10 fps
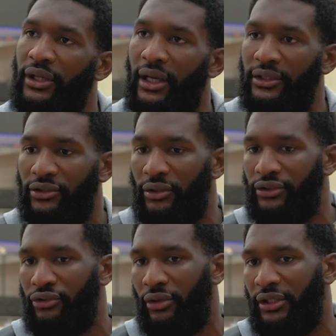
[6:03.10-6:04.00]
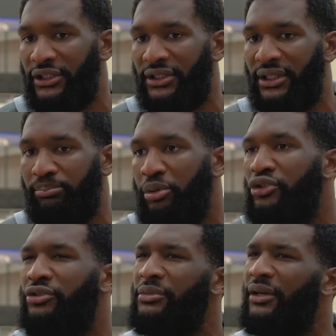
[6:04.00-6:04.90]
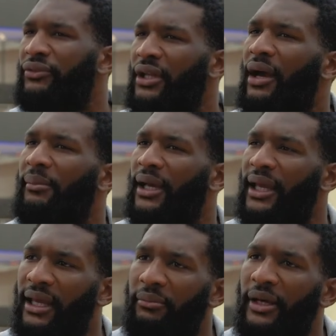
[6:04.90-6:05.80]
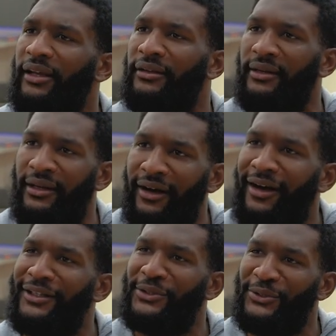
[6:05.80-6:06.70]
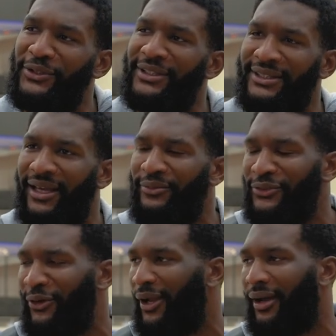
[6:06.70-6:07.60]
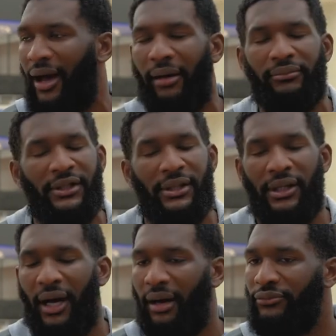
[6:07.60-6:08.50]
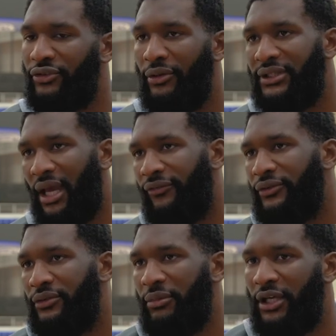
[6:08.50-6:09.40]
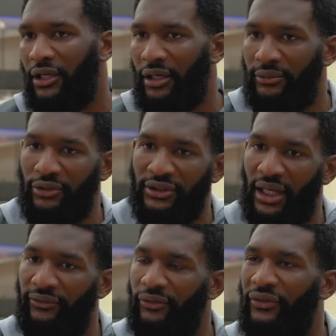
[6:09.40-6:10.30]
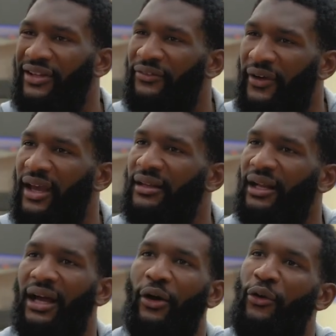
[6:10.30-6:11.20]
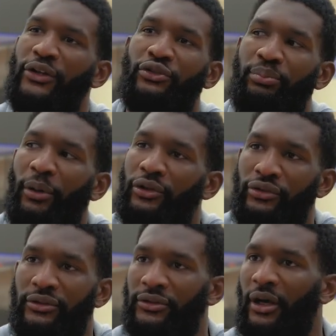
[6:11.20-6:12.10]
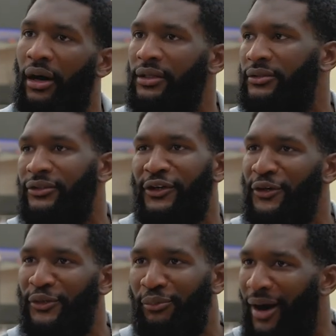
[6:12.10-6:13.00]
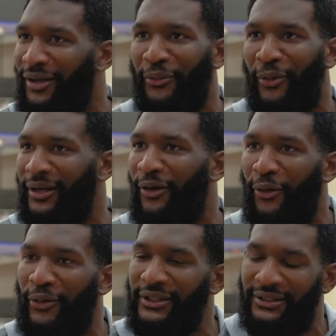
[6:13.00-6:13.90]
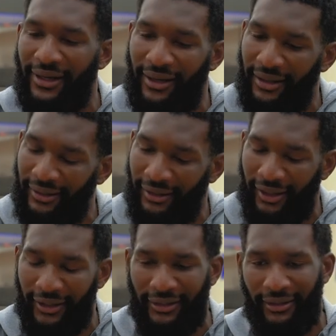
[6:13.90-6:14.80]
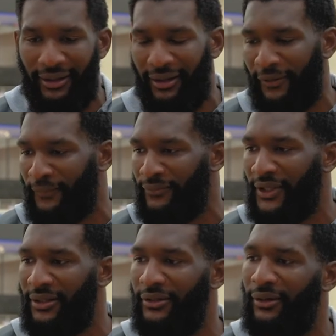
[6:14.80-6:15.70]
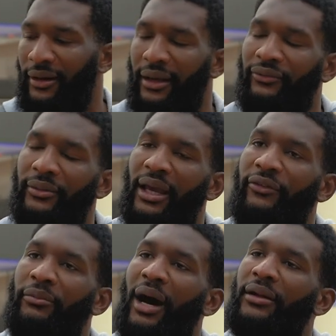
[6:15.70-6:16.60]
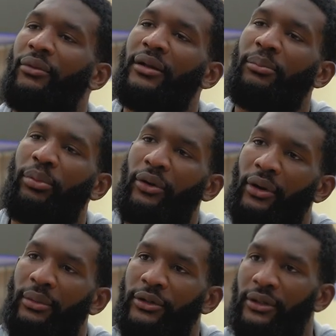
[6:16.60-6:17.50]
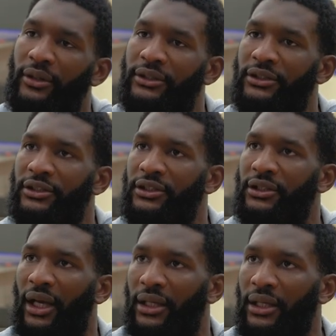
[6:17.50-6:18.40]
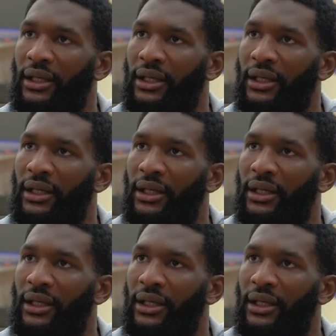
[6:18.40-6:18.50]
day. So, you know, it just pushed me every day. I'm like, hey, man, I need to do the same. So, like, I'm so thankful to be here. I'm so thankful for the fans that, like, always support us. No matter what, they're always there. Like, you know, everybody around the program, you know, it's just, like,